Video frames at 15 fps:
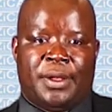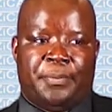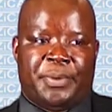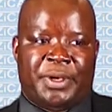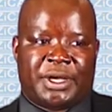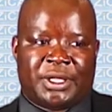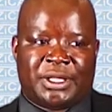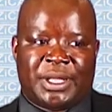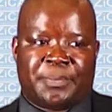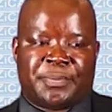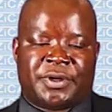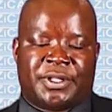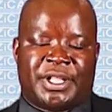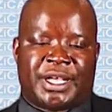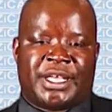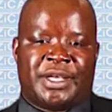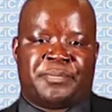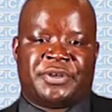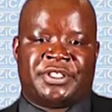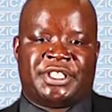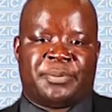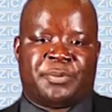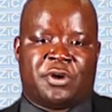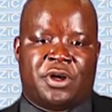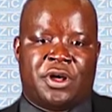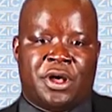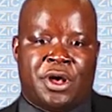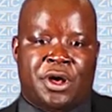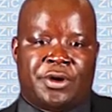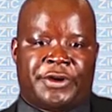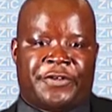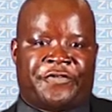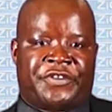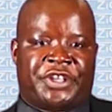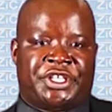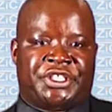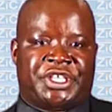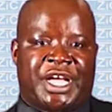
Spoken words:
Pick up the key principle, refresh,